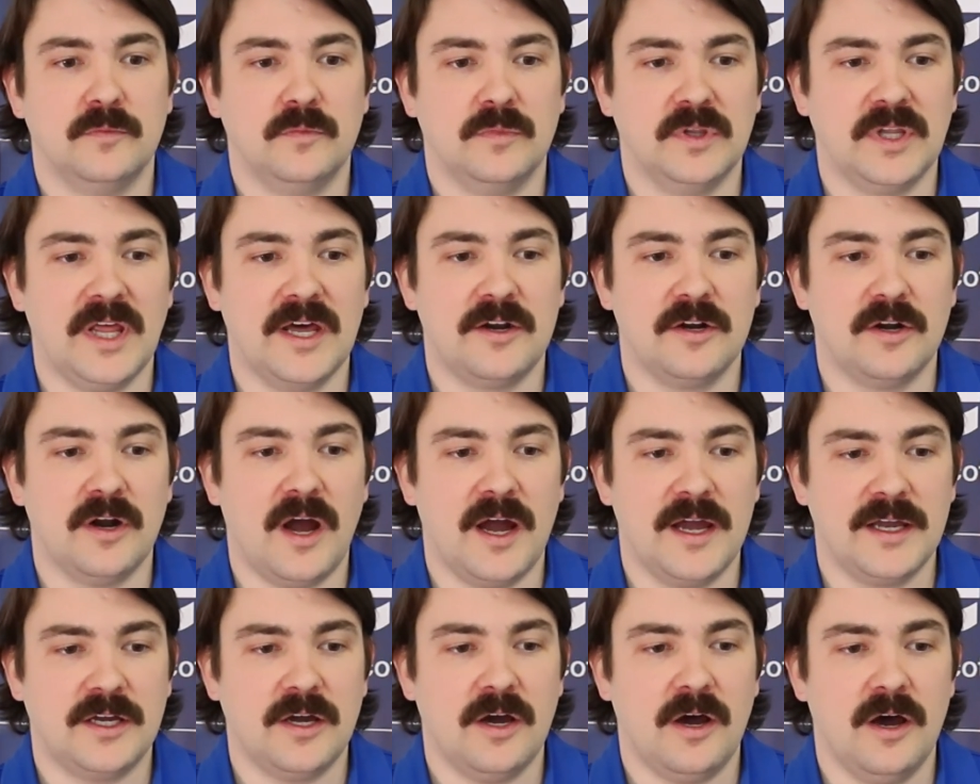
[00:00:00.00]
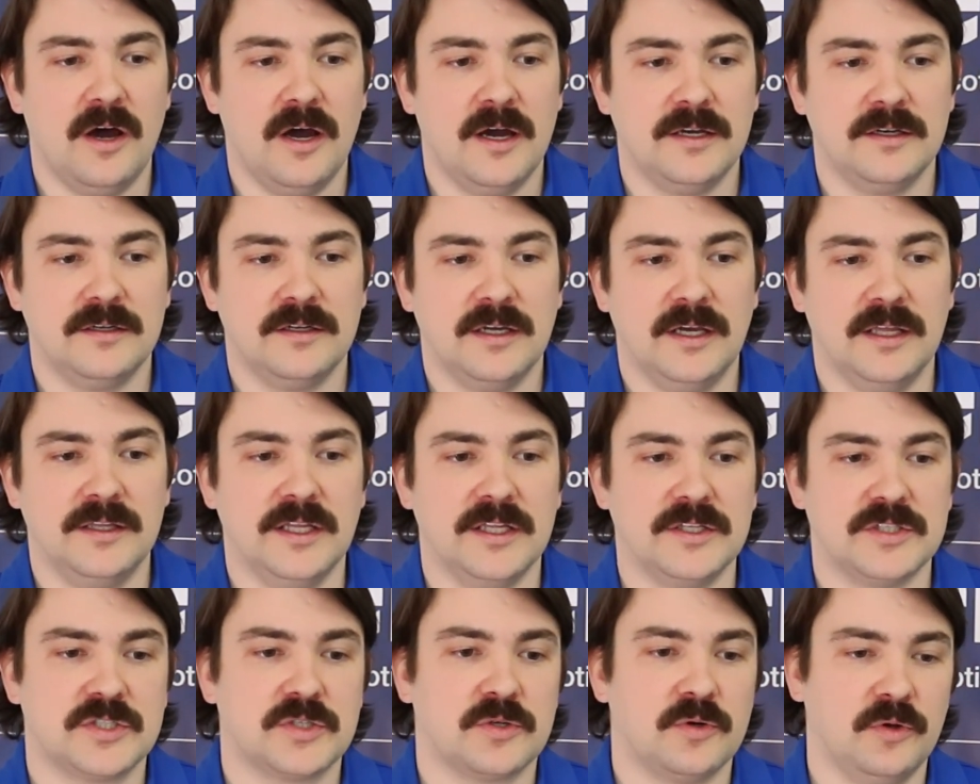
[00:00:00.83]
letter icon, and
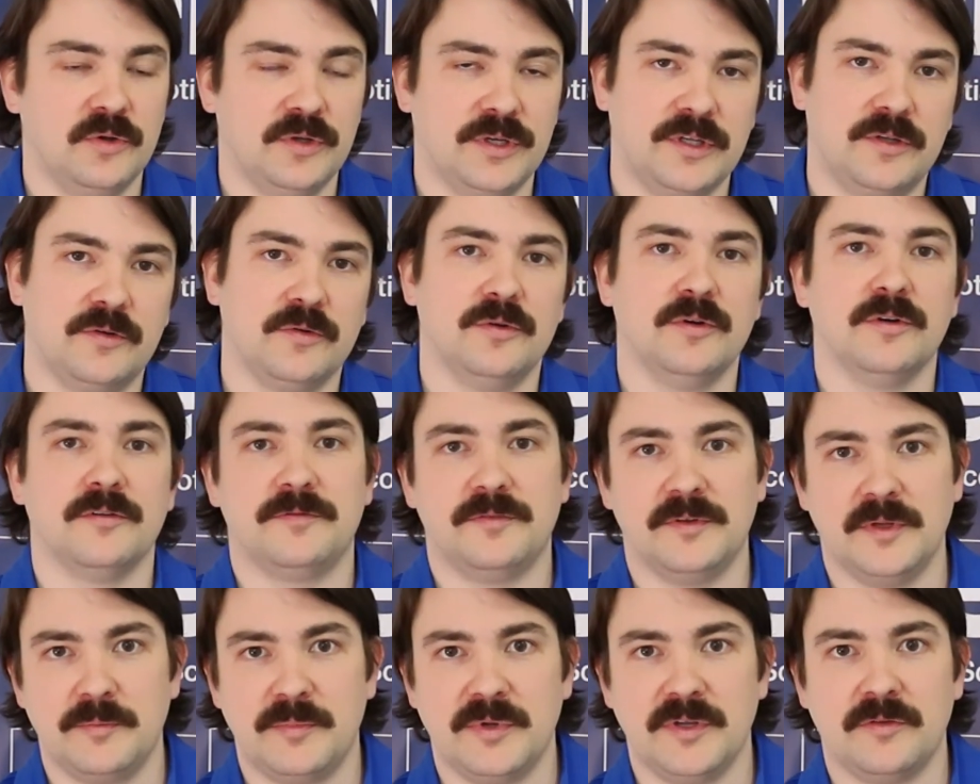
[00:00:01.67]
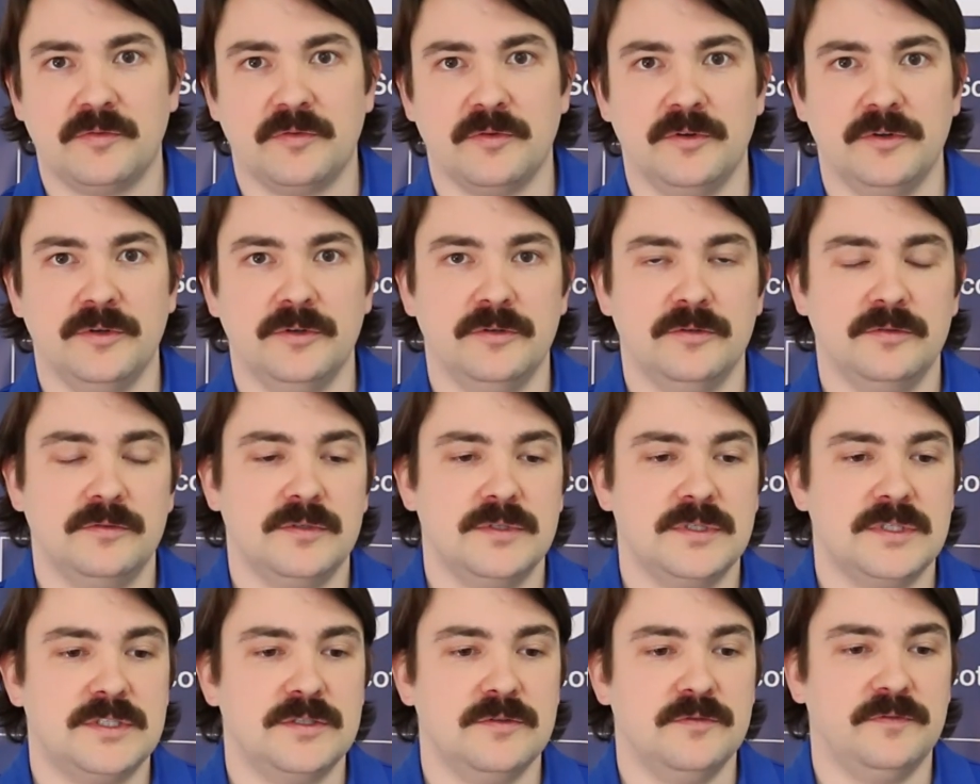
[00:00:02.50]
then scrolling through or flipping through
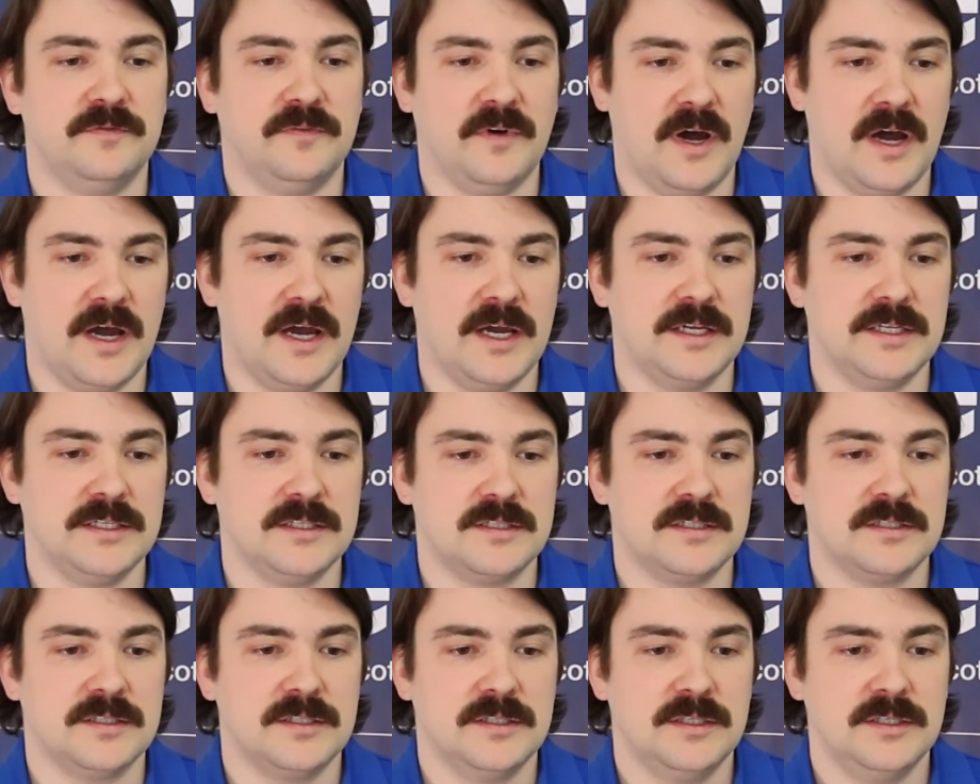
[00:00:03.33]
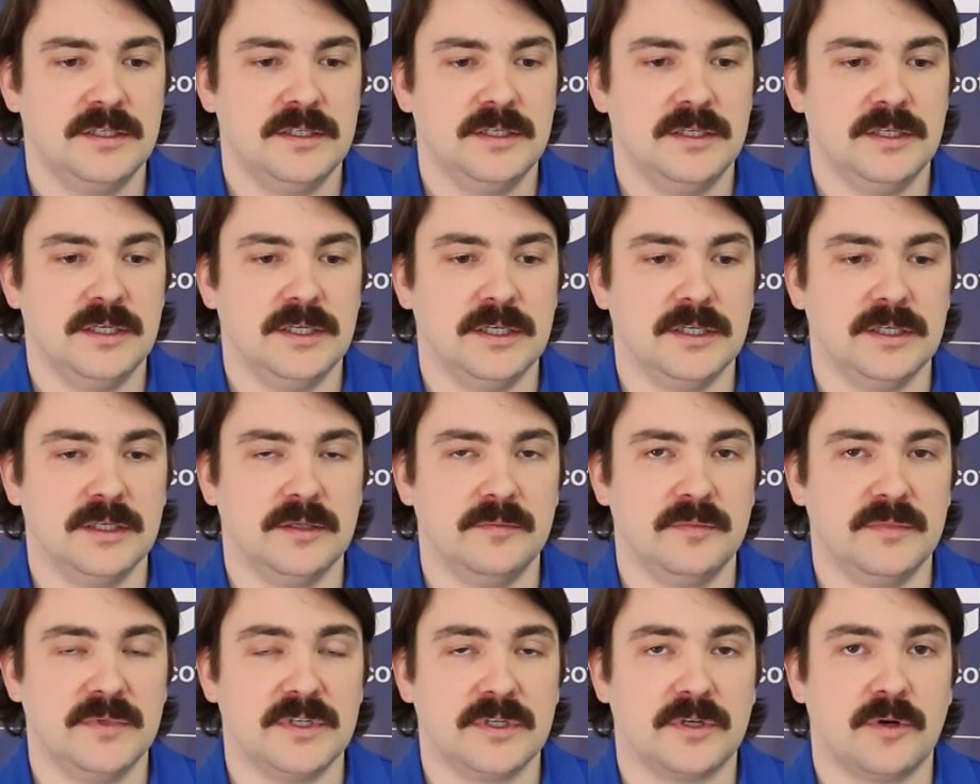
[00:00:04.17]
to find
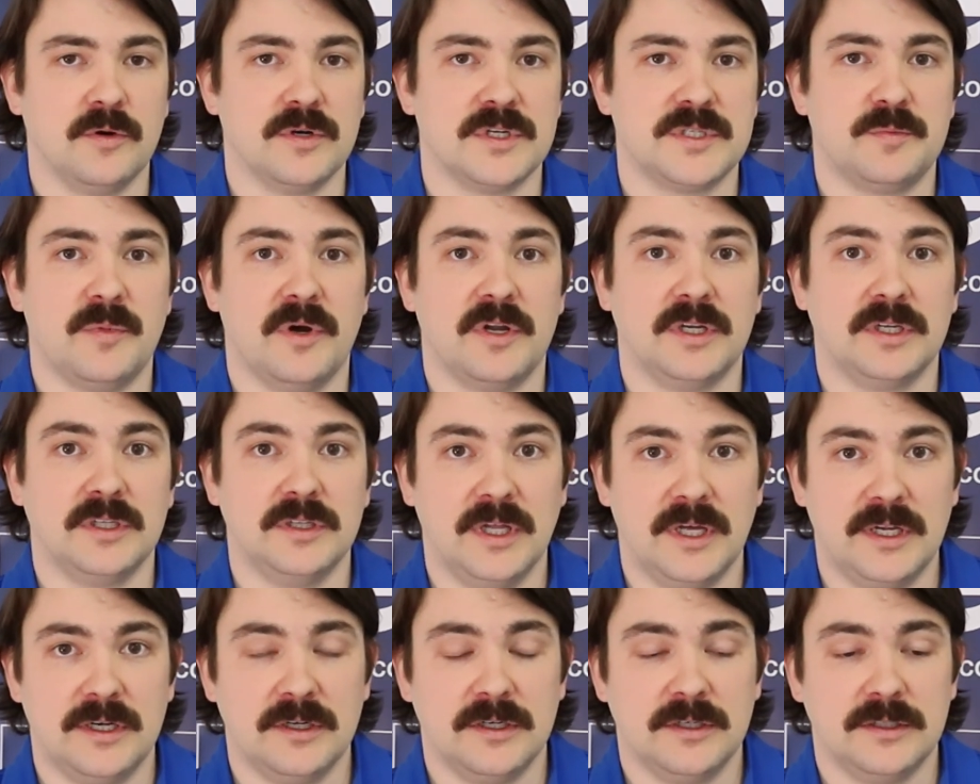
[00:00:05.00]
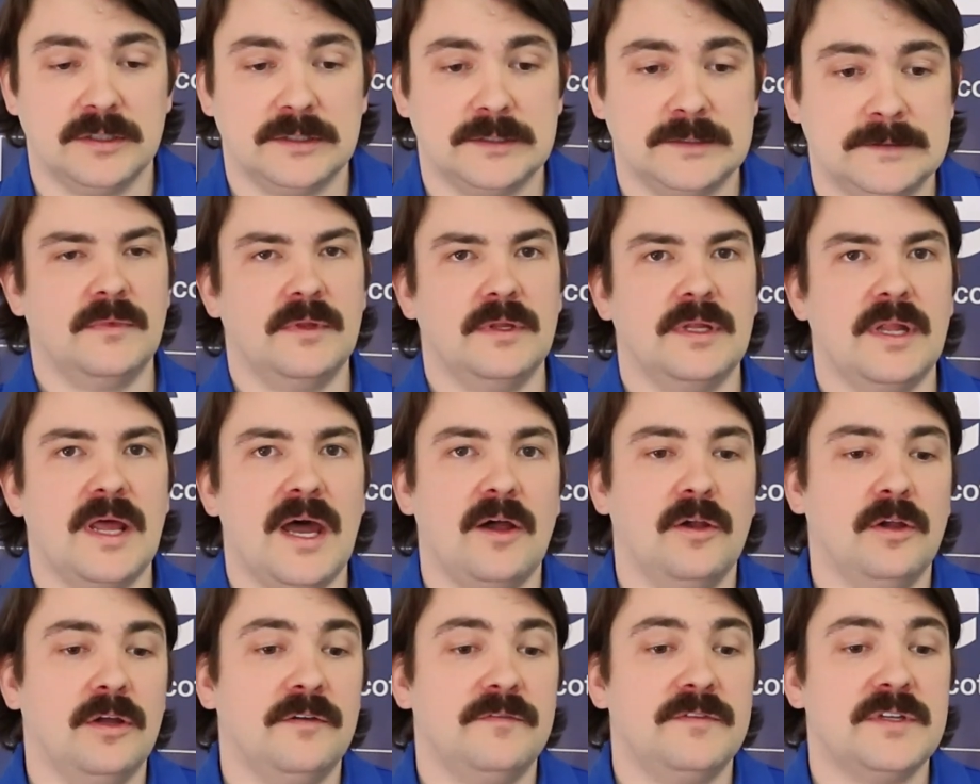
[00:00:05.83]
the corresponding letter.
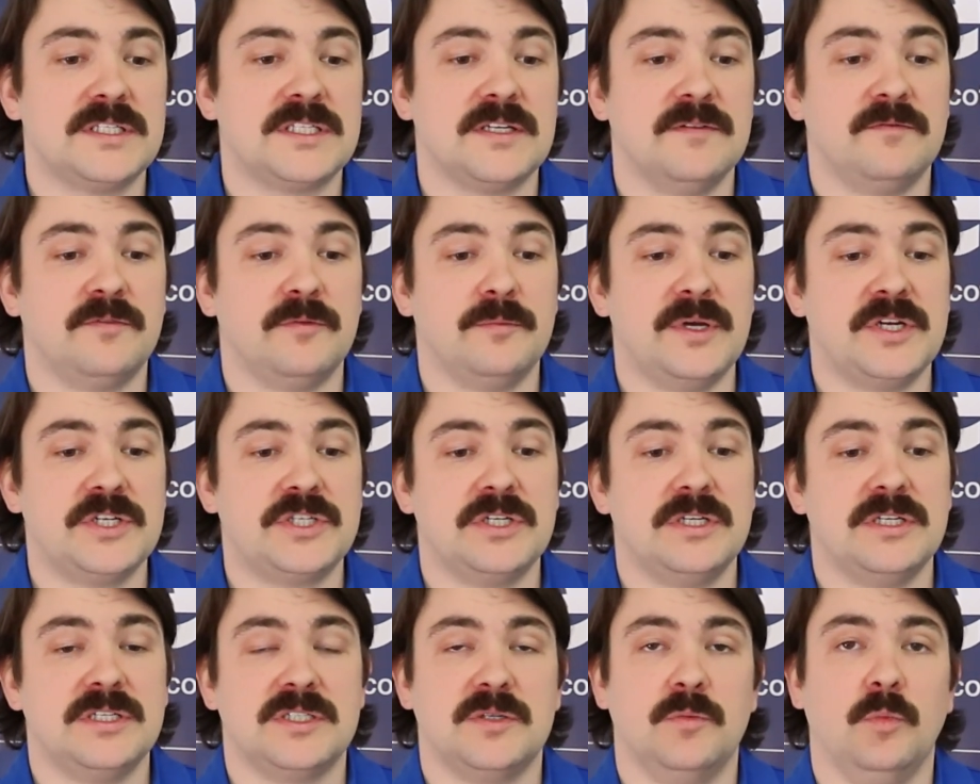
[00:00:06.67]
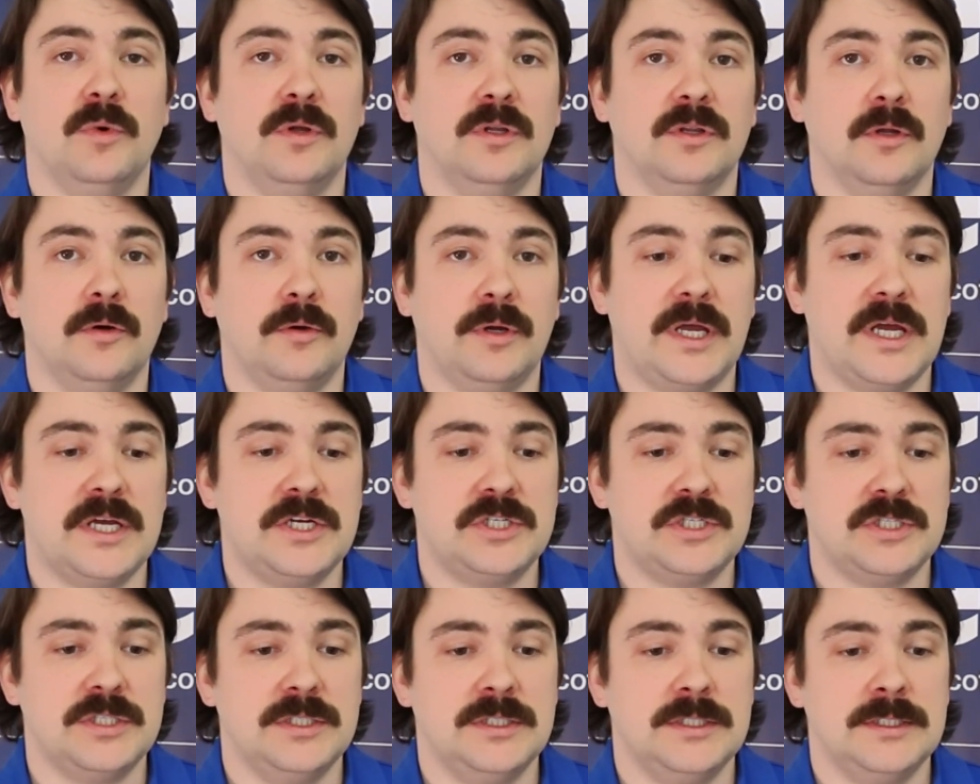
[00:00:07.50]
Now all of this information is in one
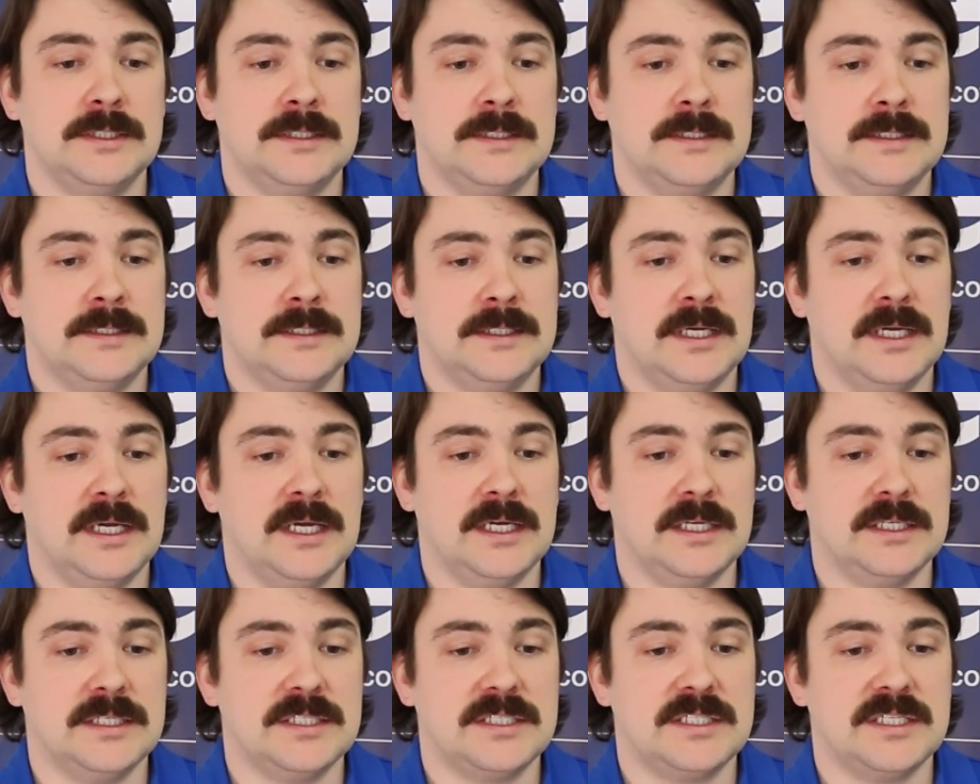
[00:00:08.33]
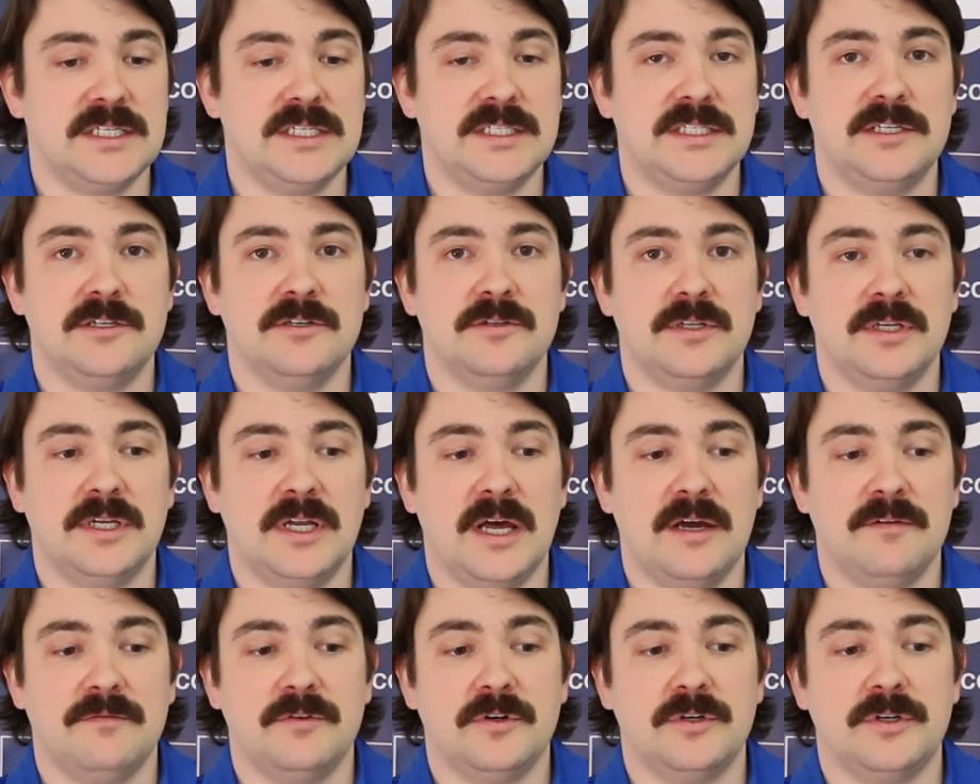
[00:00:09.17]
location and is easier than
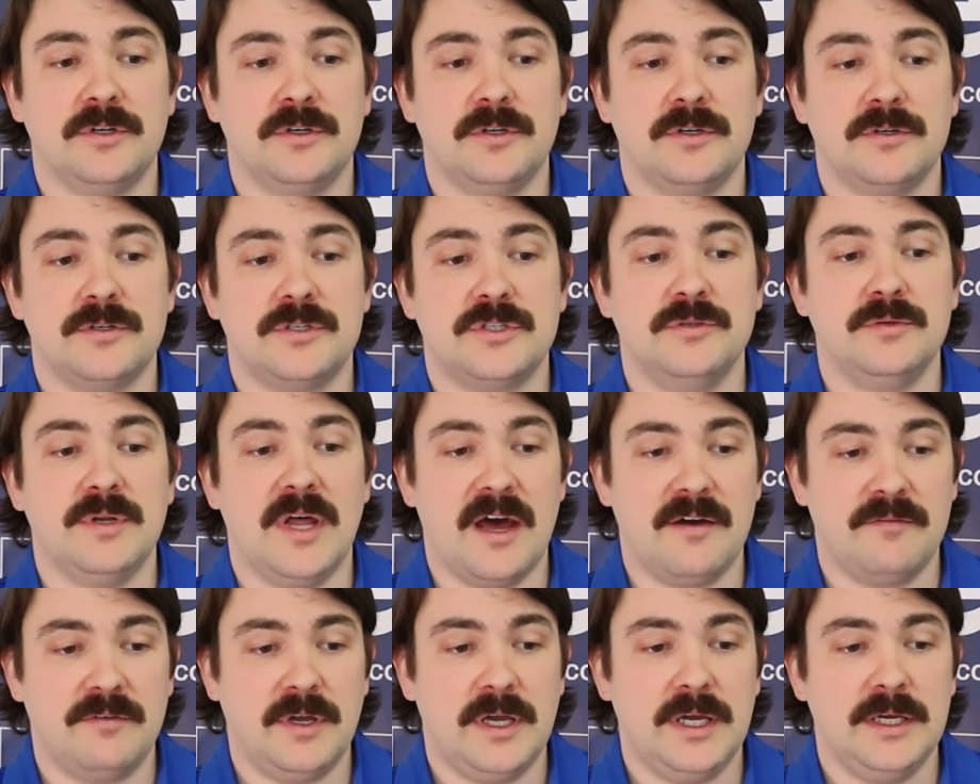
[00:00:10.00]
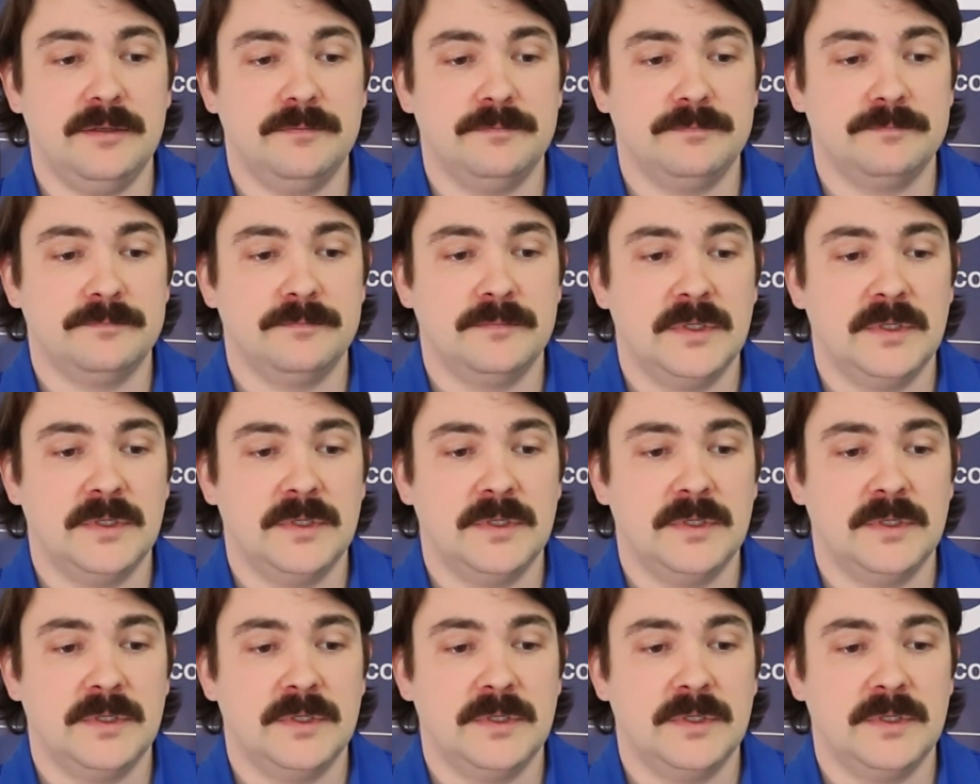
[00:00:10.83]
ever to navigate.